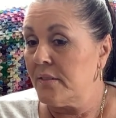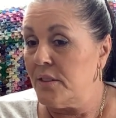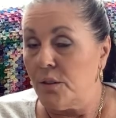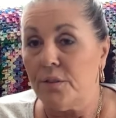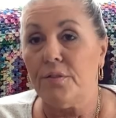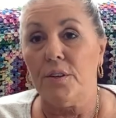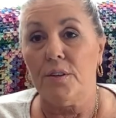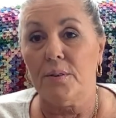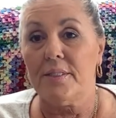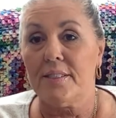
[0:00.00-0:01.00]
do a
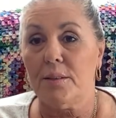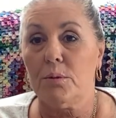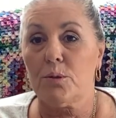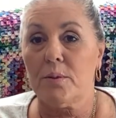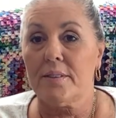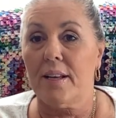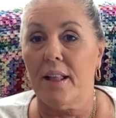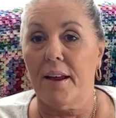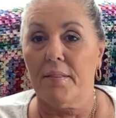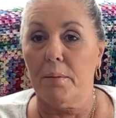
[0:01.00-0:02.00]
few and see which ones I
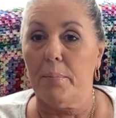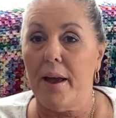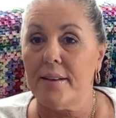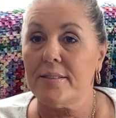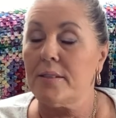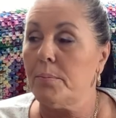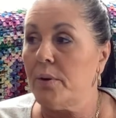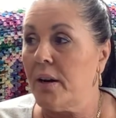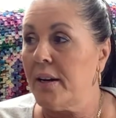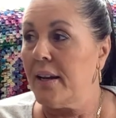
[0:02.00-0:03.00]
like the best to
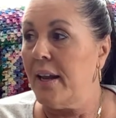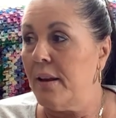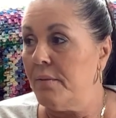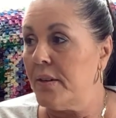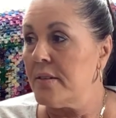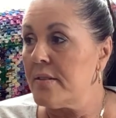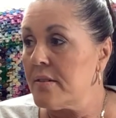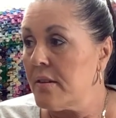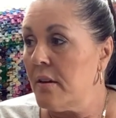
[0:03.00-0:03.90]
put on a canvas